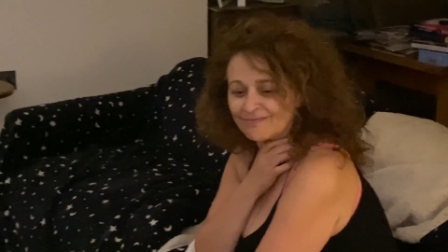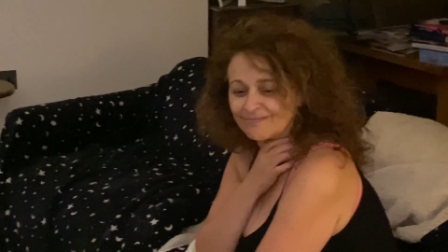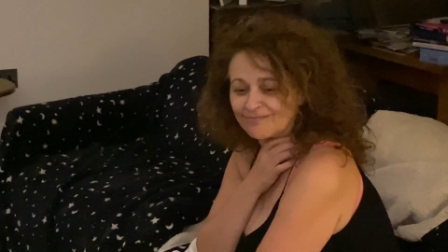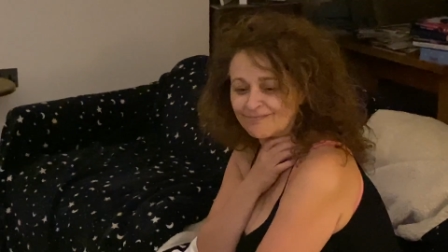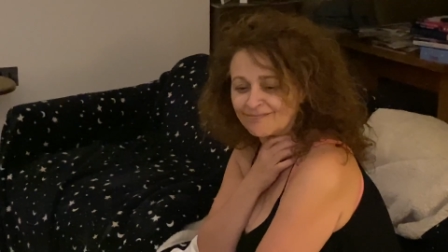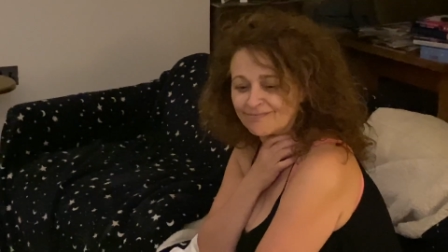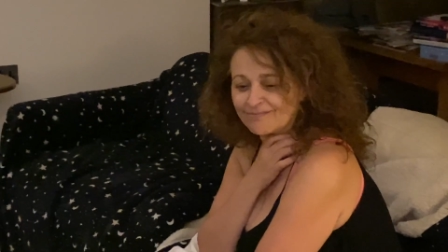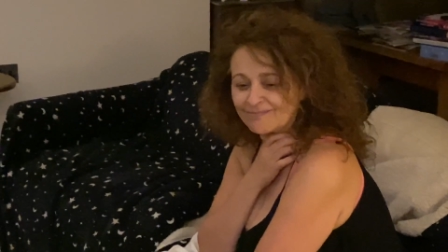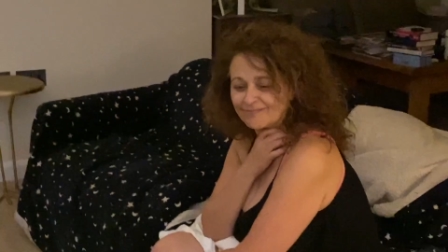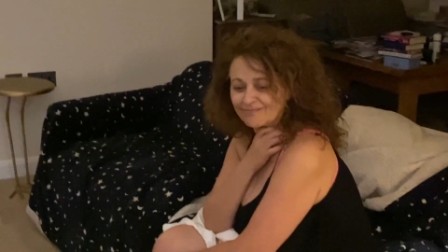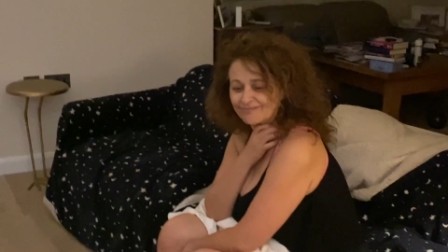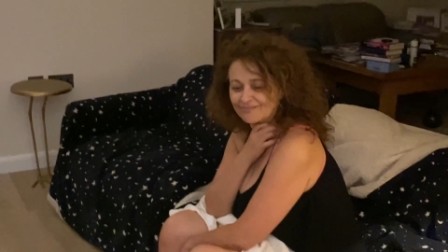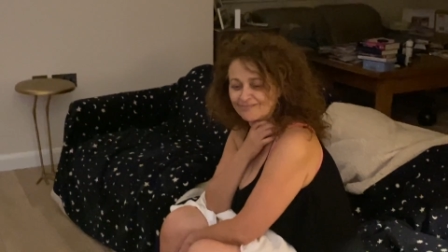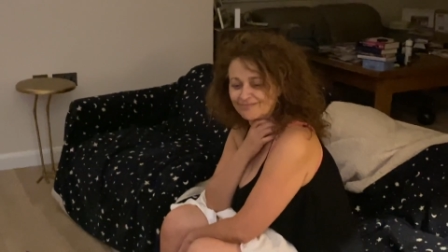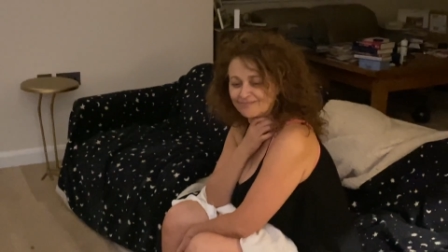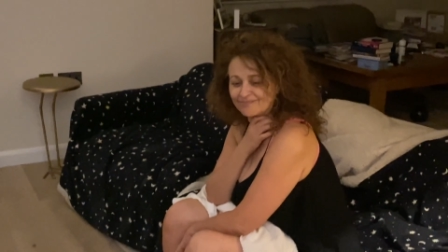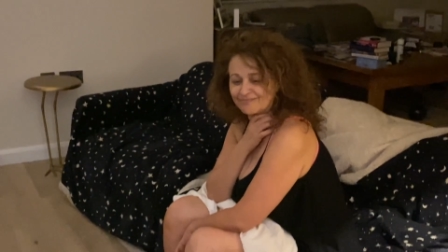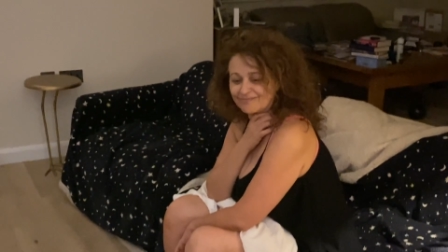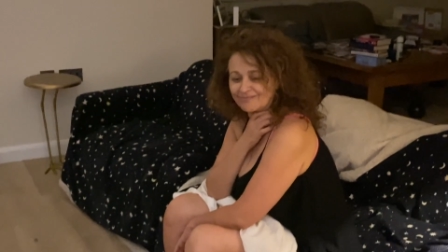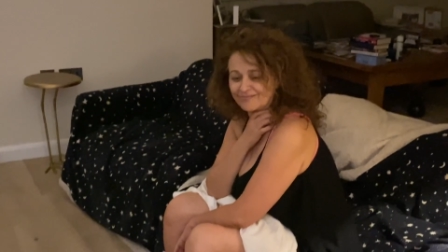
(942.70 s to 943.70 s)
what no,
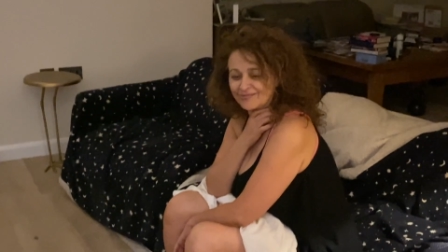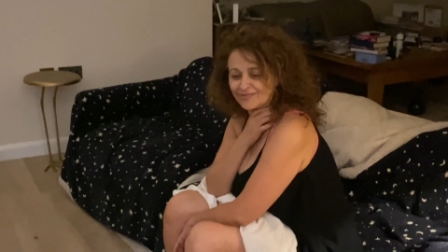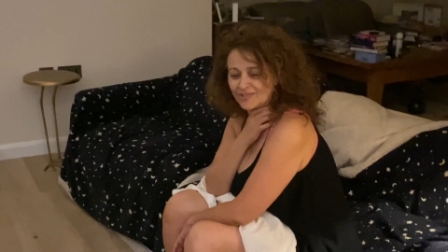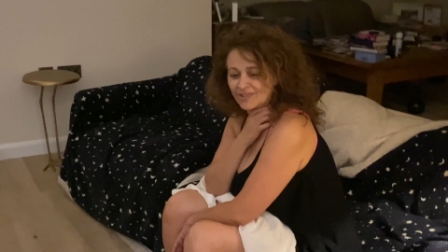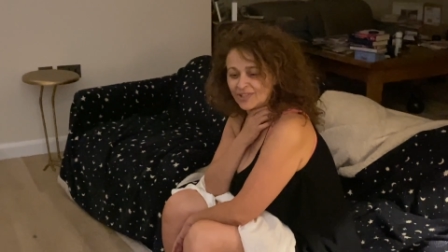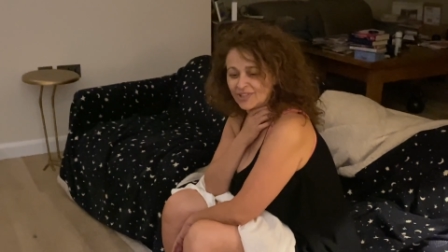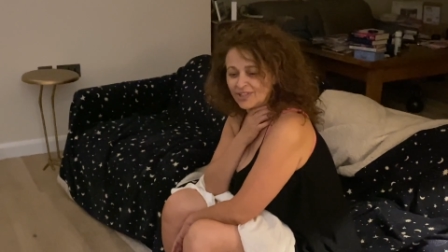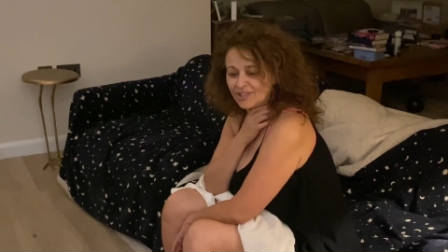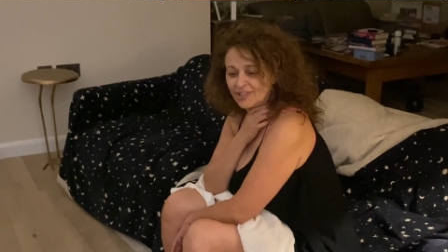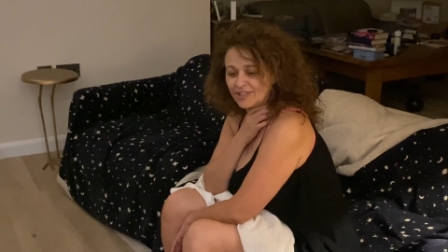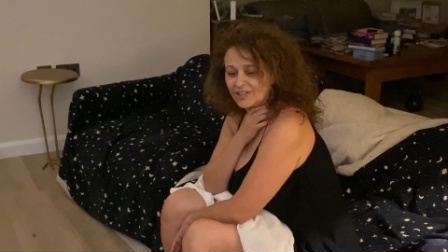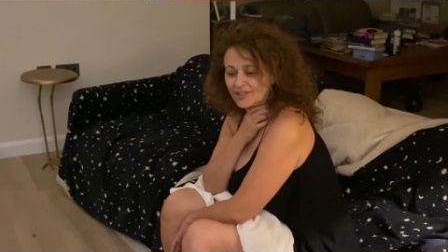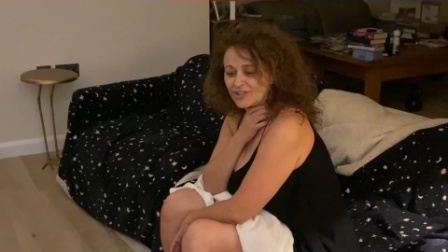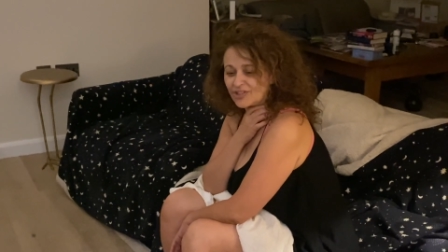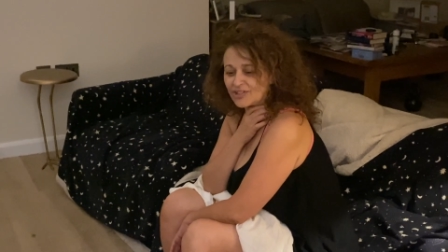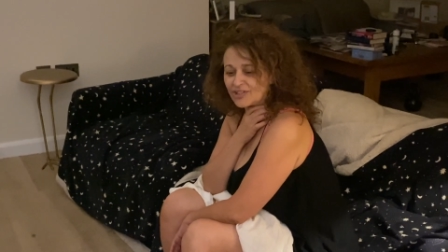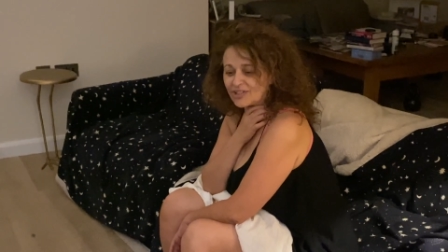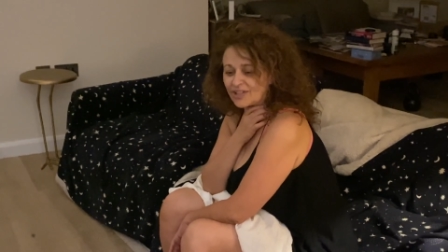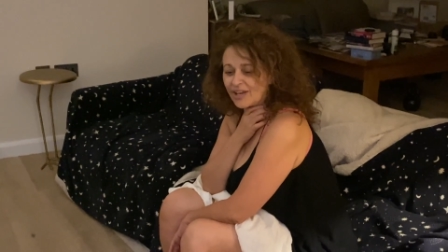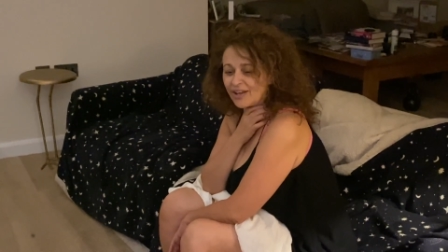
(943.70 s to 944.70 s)
things? No,
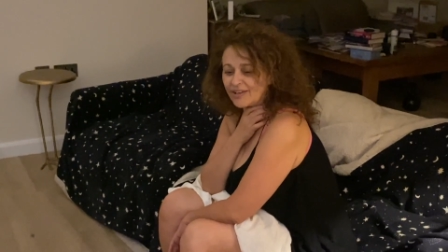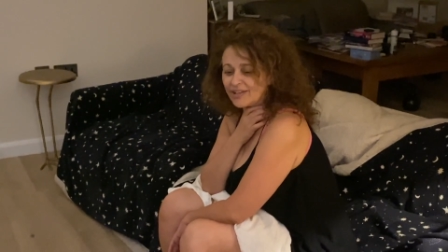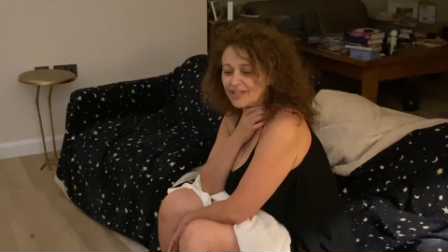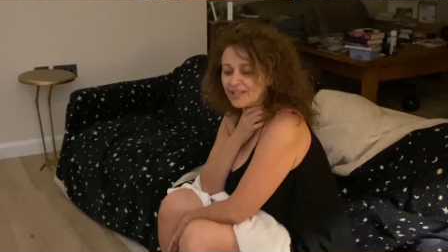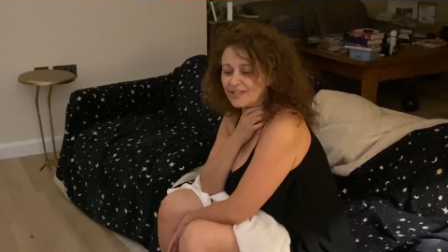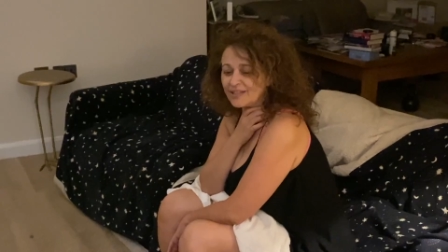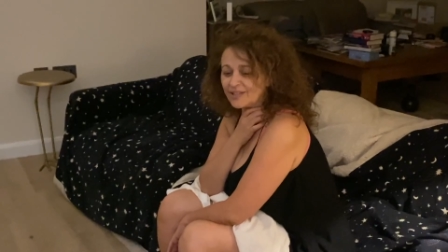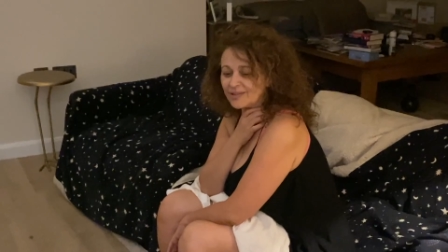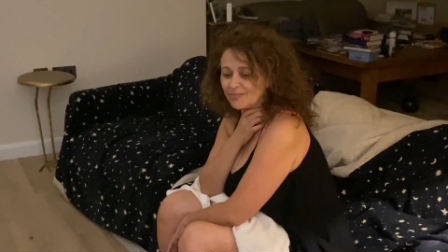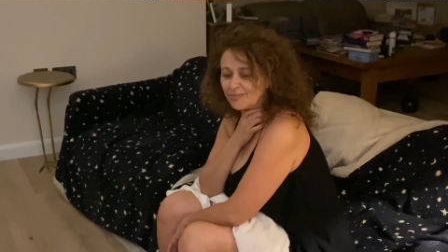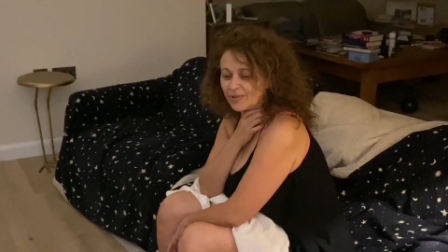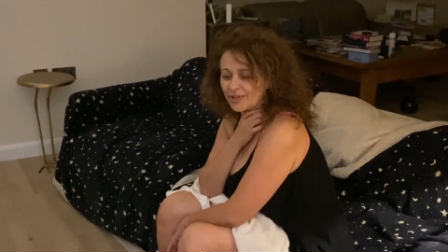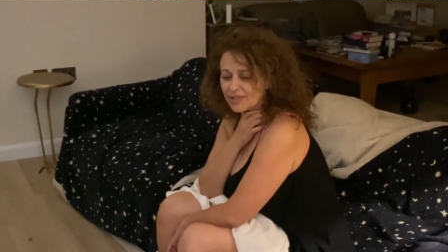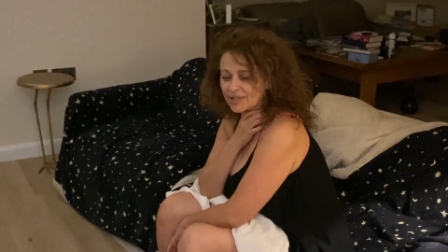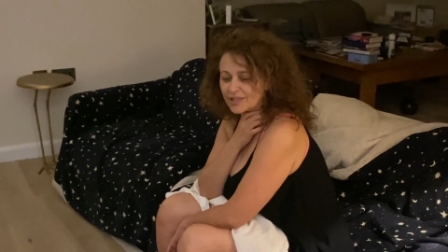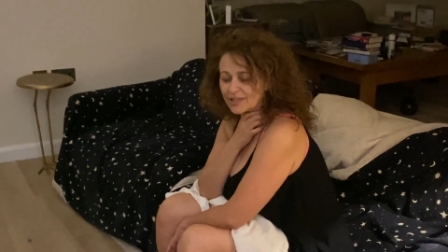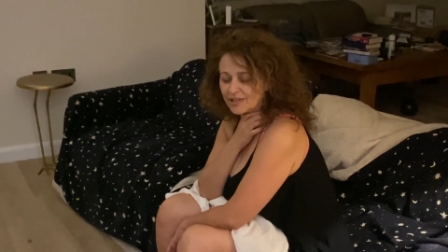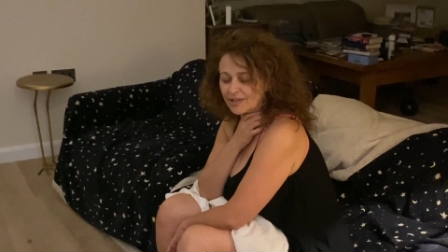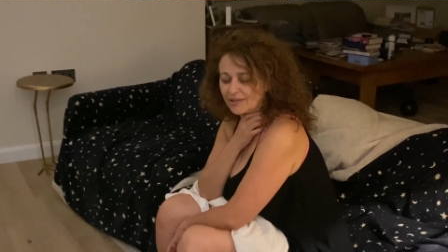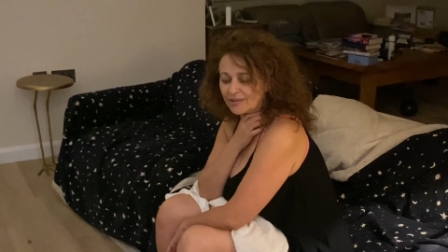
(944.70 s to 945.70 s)
Just playing into
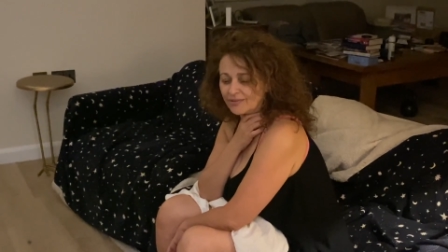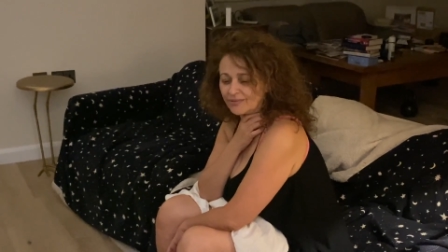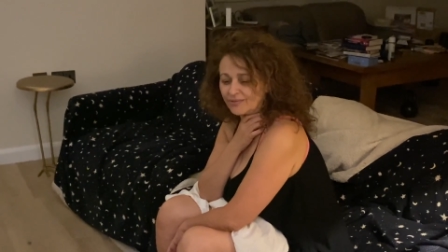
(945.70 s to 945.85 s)
myself.